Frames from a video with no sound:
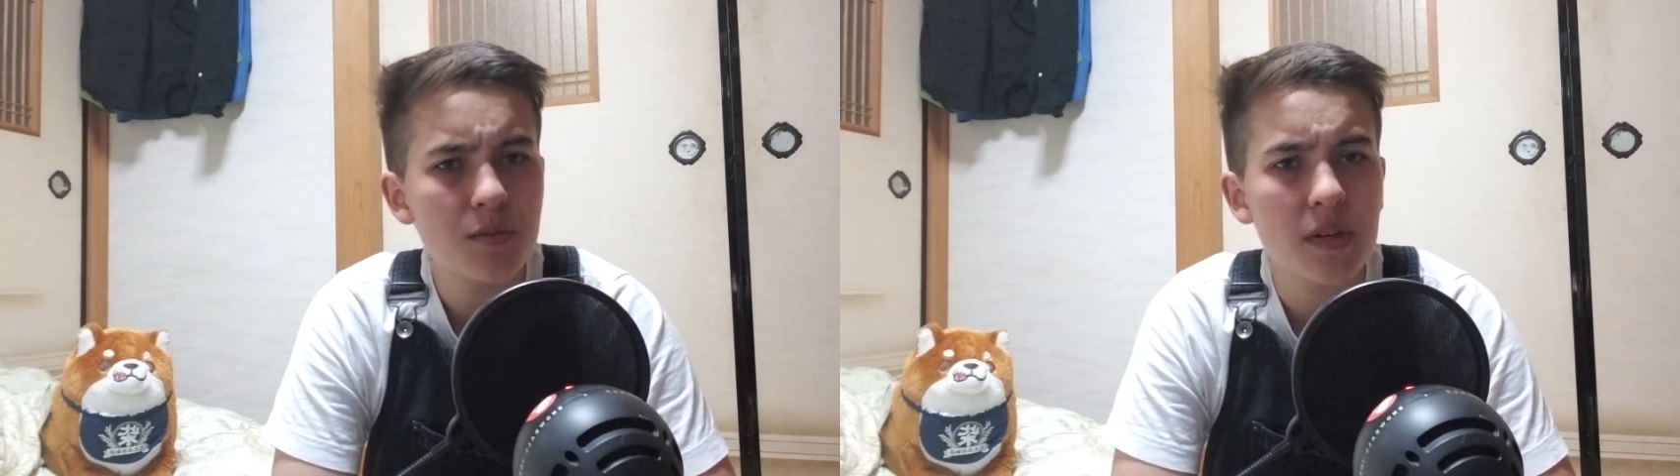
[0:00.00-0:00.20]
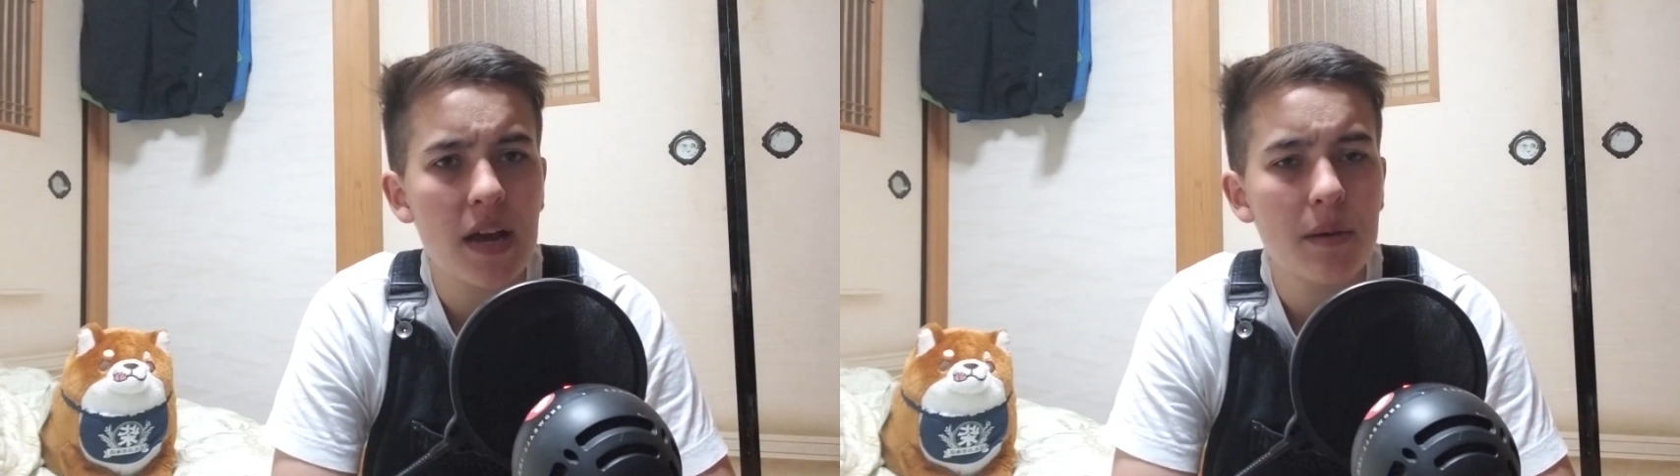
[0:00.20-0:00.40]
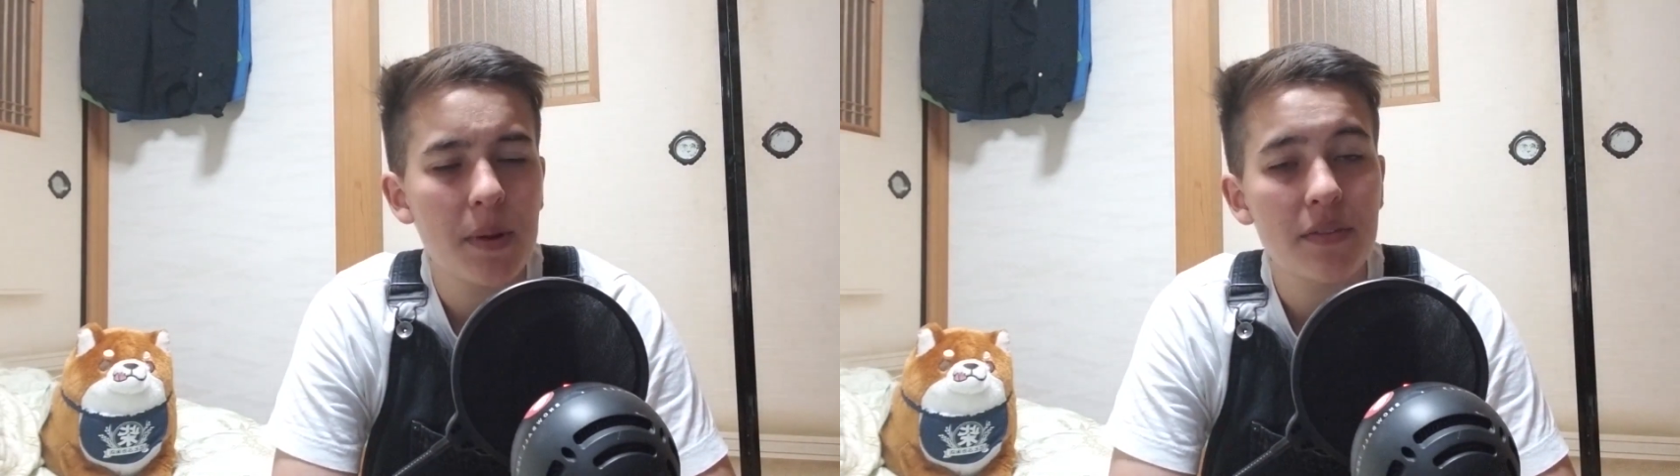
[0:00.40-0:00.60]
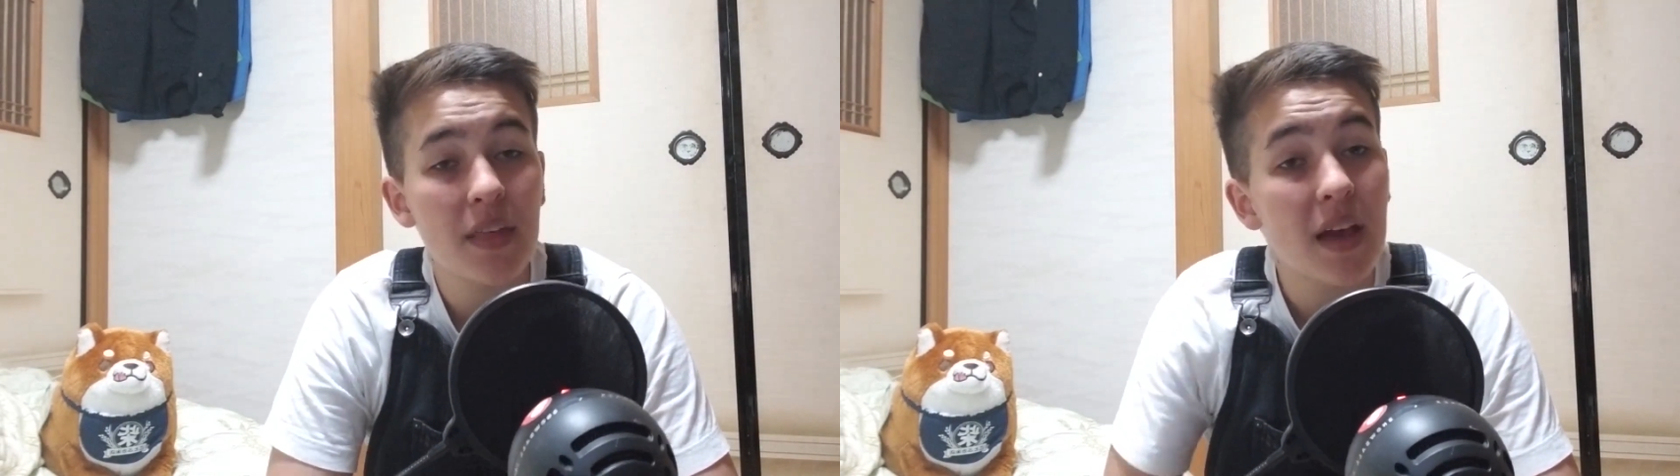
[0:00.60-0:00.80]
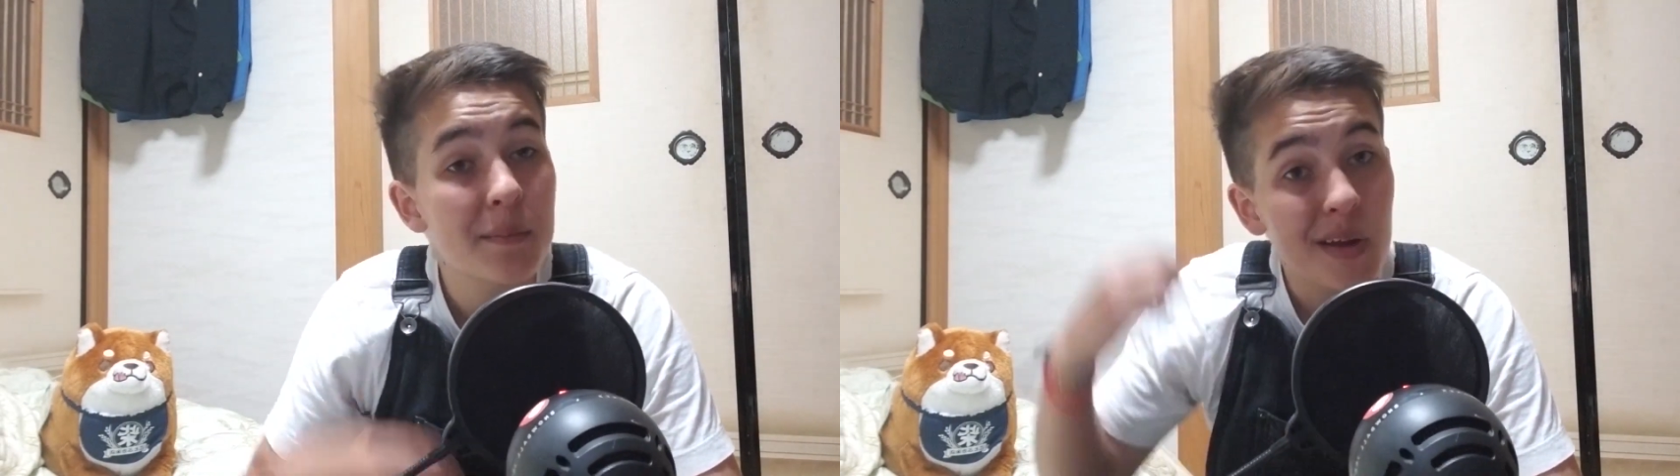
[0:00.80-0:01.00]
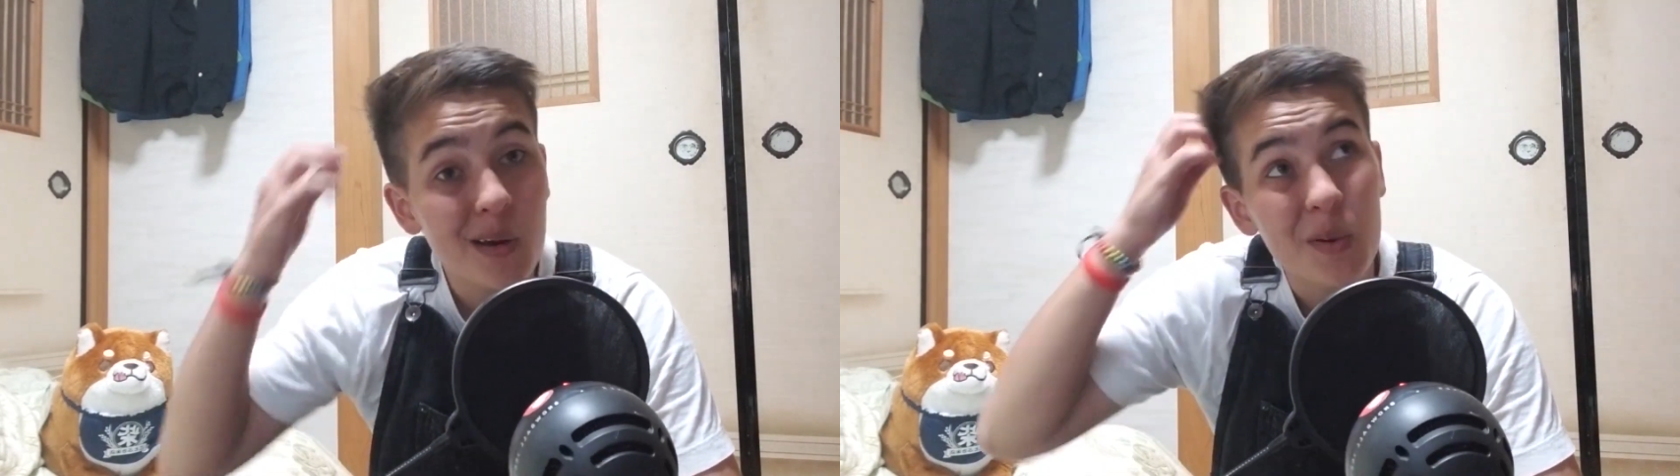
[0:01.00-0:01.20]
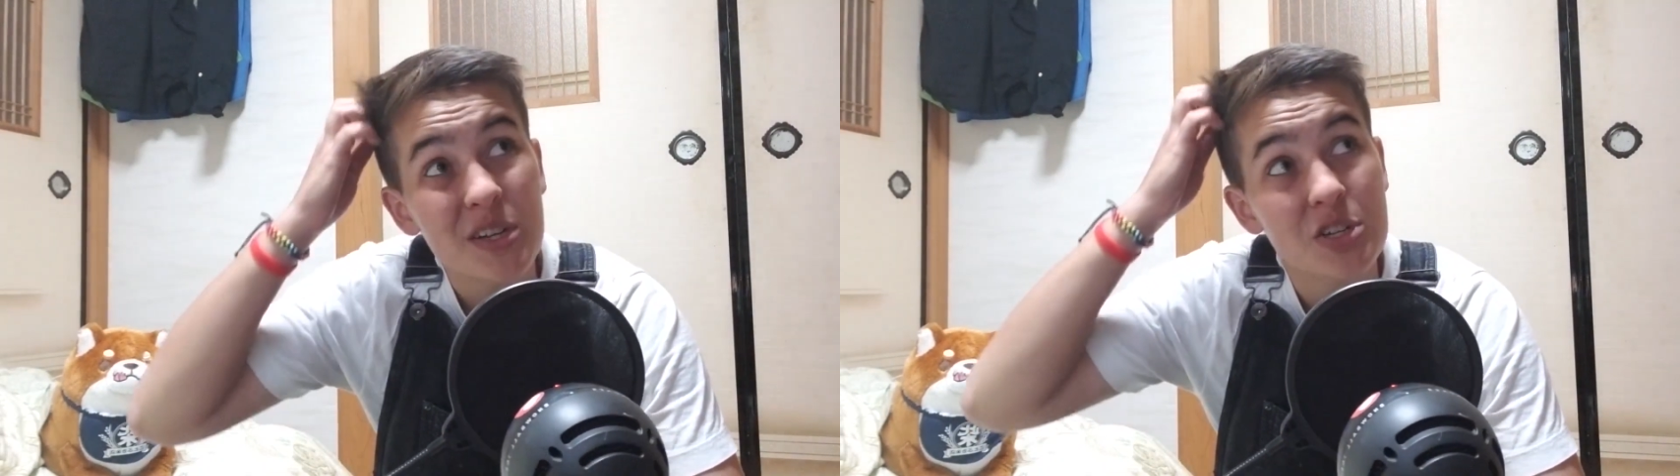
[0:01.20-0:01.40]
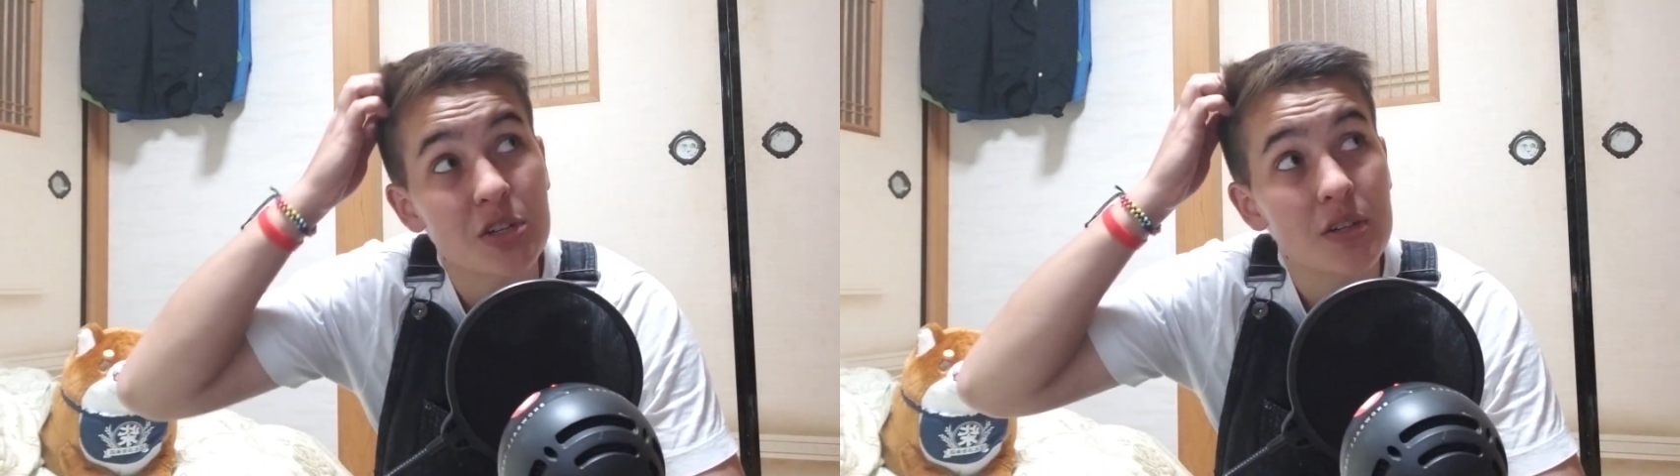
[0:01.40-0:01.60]
work out about that. I'm not
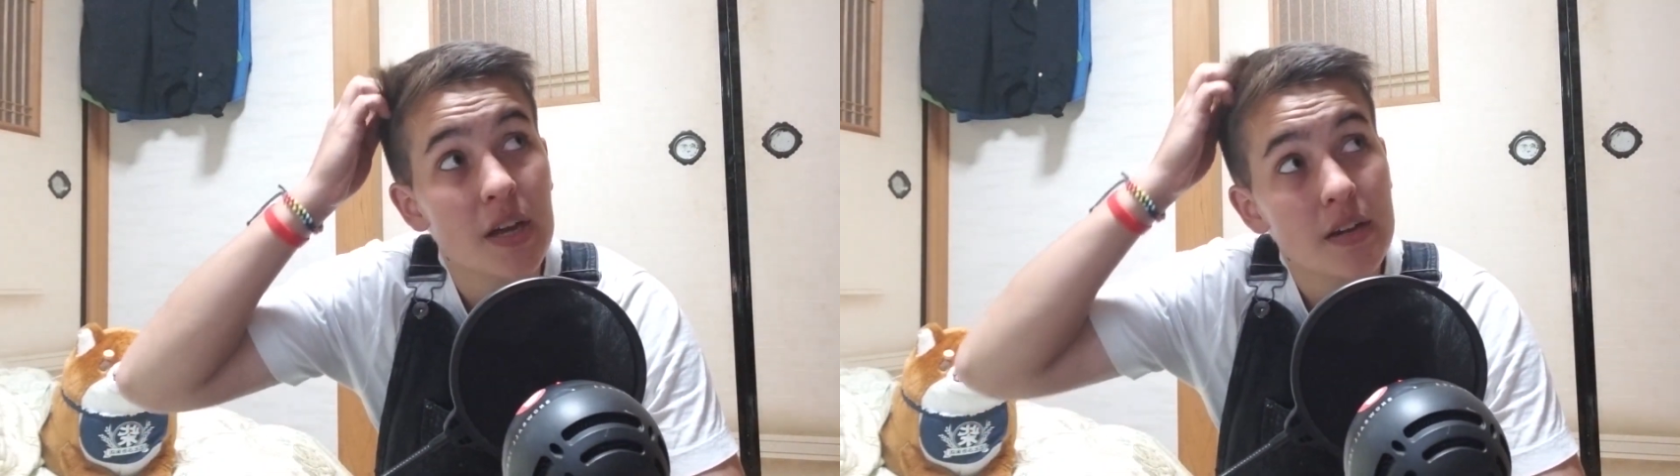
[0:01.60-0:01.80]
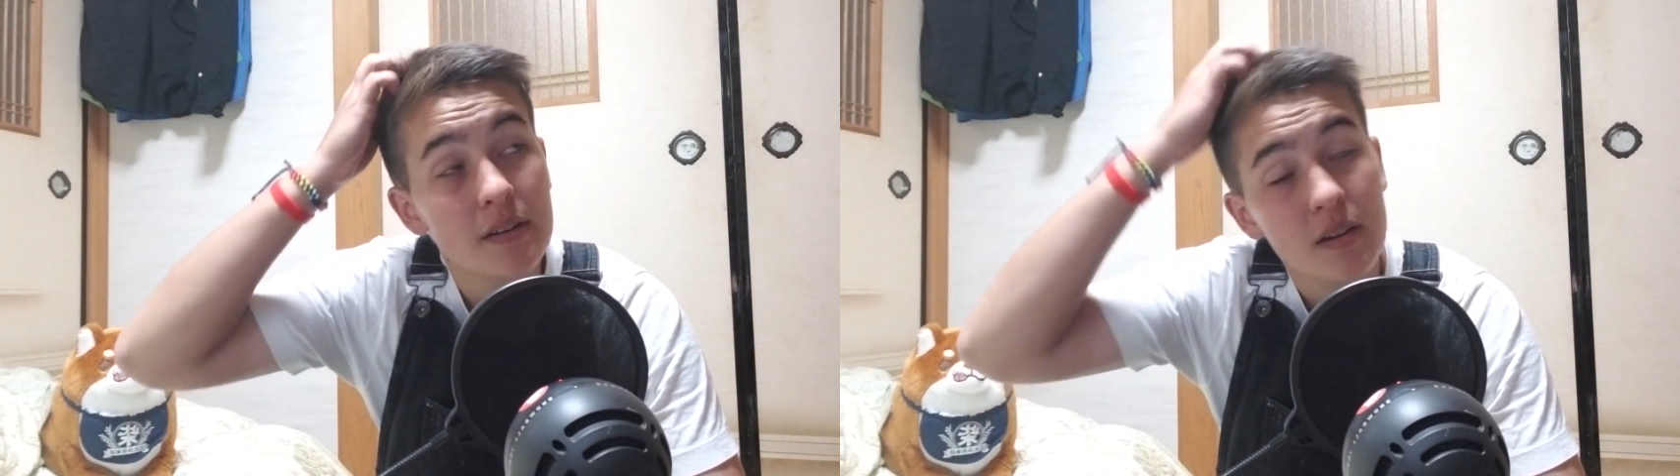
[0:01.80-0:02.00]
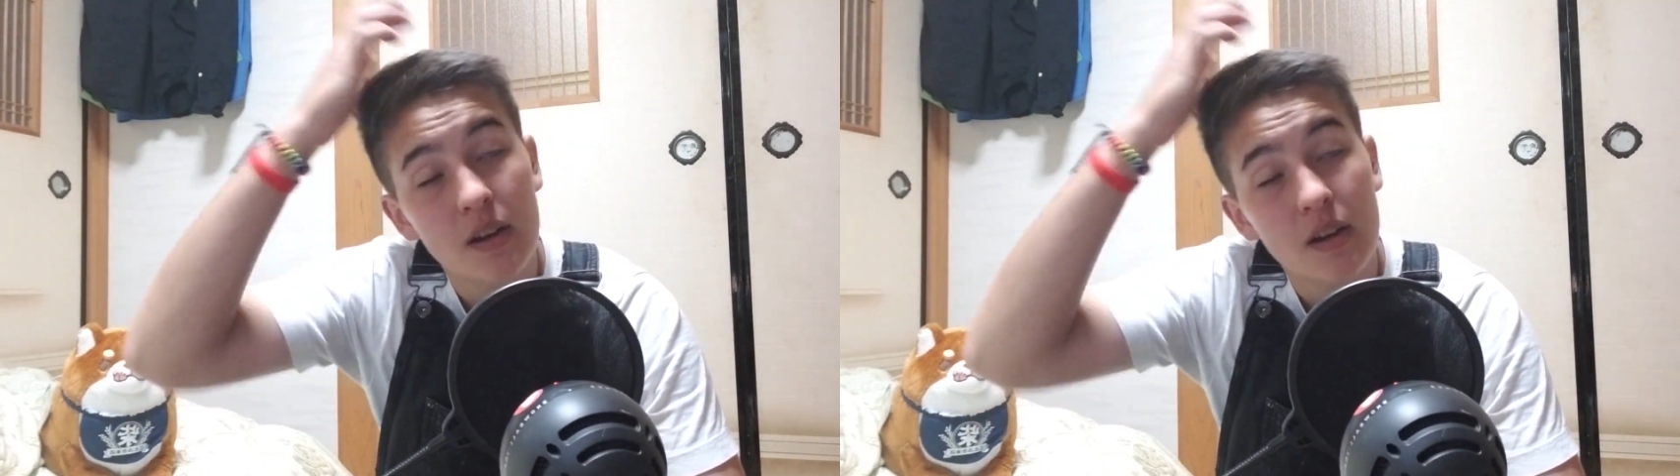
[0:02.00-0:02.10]
quite sure yet,